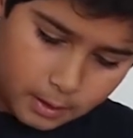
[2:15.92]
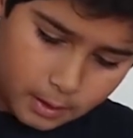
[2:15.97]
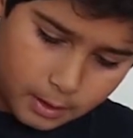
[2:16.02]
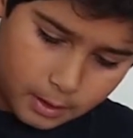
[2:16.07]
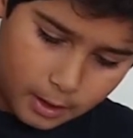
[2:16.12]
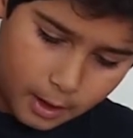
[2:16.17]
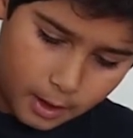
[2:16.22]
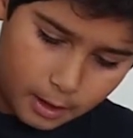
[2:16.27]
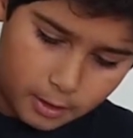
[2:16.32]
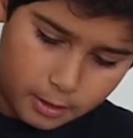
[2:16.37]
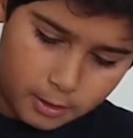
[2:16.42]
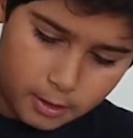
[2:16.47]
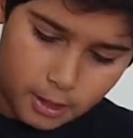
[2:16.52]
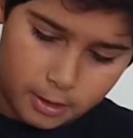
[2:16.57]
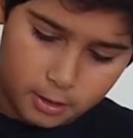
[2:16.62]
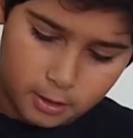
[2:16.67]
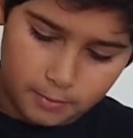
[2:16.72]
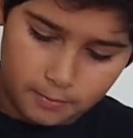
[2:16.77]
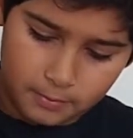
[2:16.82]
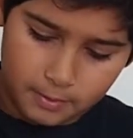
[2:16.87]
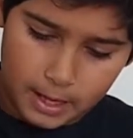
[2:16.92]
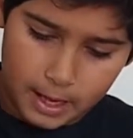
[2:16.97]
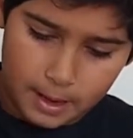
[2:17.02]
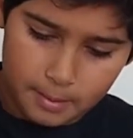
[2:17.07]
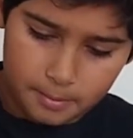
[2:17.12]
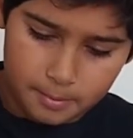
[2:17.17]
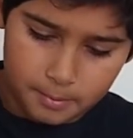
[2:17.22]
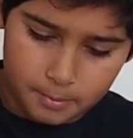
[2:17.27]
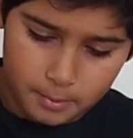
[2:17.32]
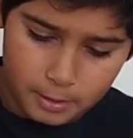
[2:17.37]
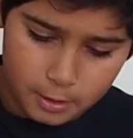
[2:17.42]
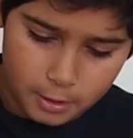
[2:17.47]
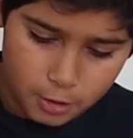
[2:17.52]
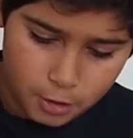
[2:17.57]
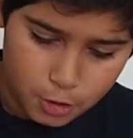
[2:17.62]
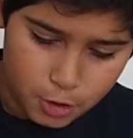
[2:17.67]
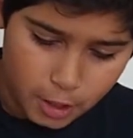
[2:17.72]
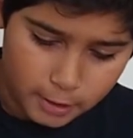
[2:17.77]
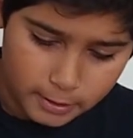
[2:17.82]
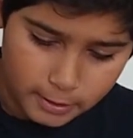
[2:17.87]
get your slices of lamb
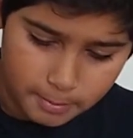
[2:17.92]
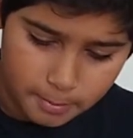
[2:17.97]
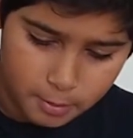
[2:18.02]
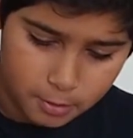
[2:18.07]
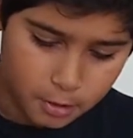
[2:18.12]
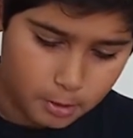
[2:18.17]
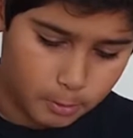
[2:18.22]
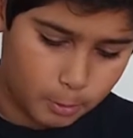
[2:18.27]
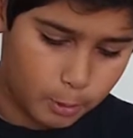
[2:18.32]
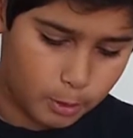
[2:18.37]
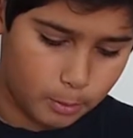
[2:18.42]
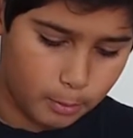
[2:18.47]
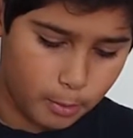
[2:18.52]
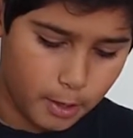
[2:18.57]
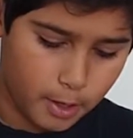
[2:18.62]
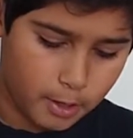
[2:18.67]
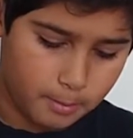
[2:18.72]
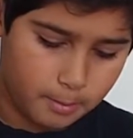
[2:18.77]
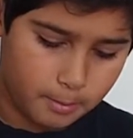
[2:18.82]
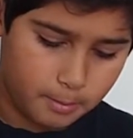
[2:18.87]
and gently put them on the bread.